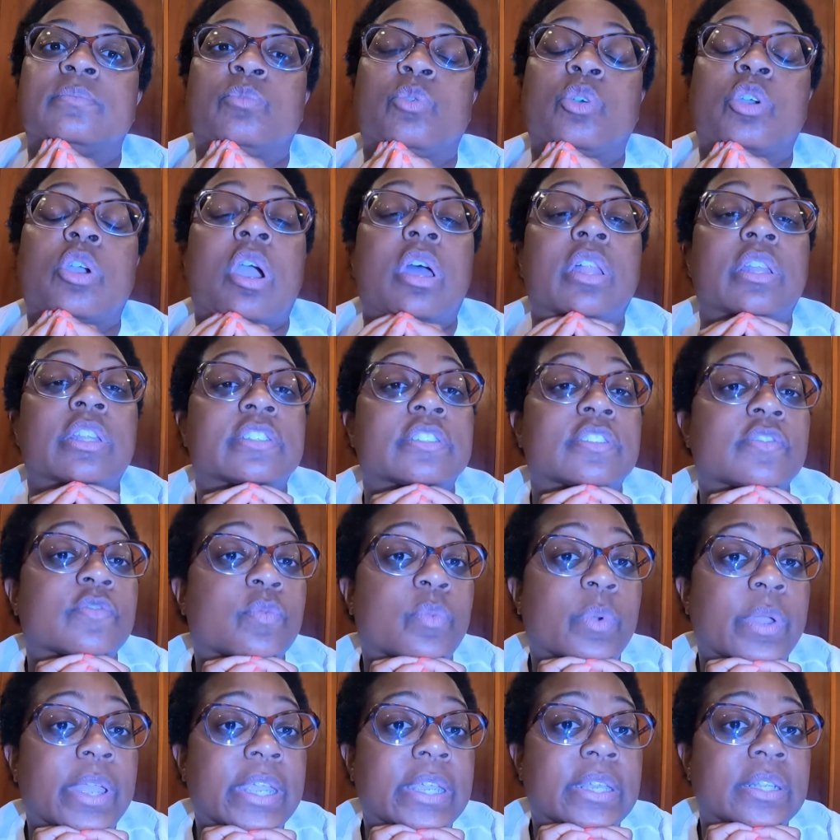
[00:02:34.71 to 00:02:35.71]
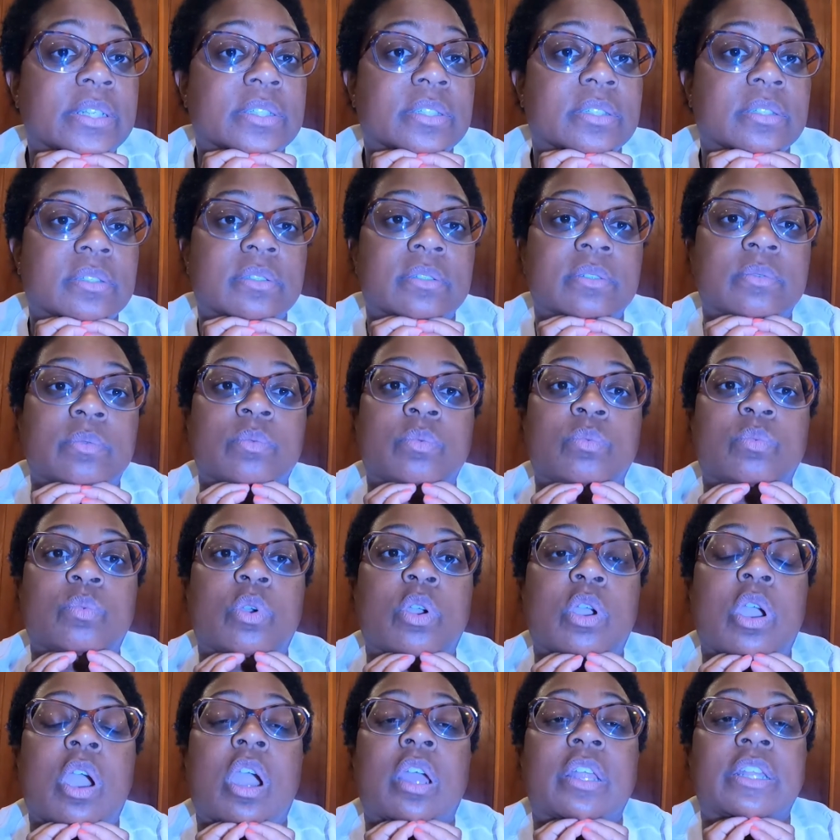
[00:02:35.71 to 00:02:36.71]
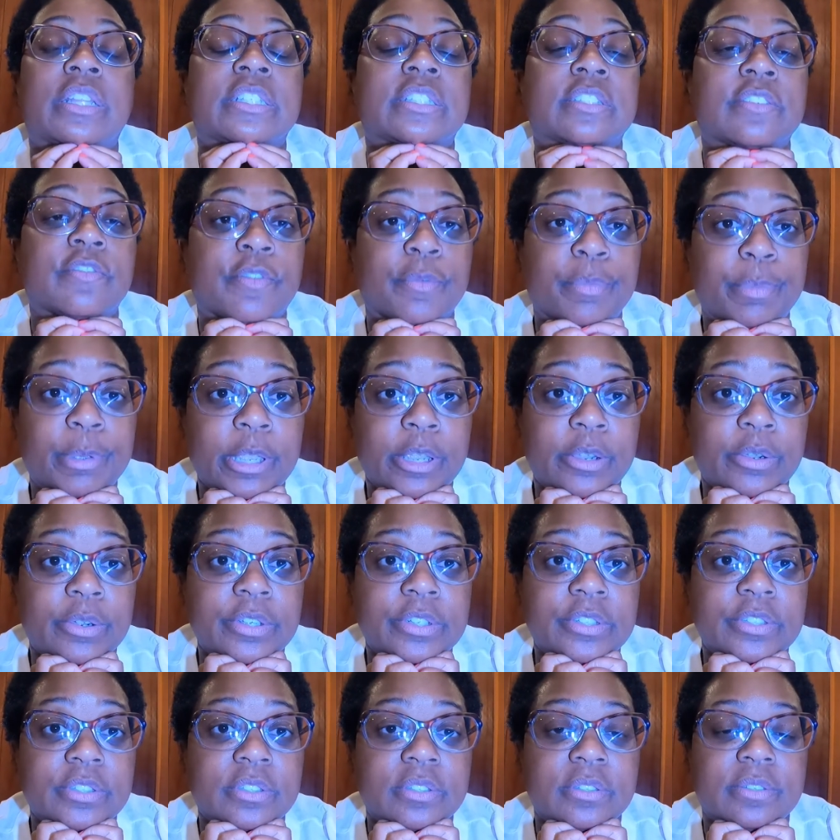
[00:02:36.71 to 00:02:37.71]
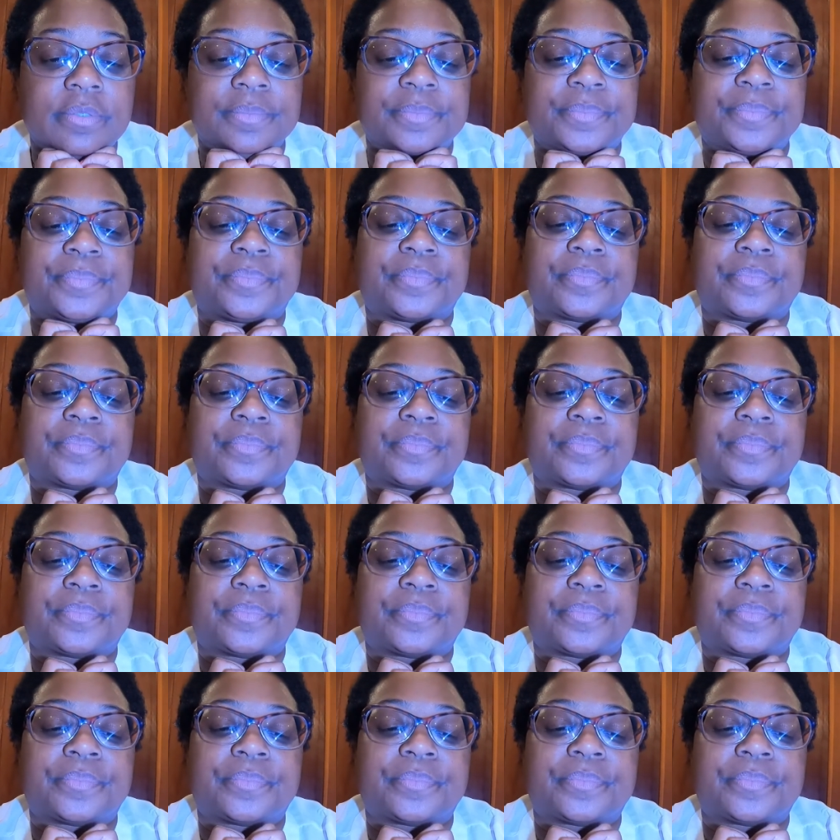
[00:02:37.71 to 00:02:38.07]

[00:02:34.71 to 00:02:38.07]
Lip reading: regardless of weight, regardless of appearance.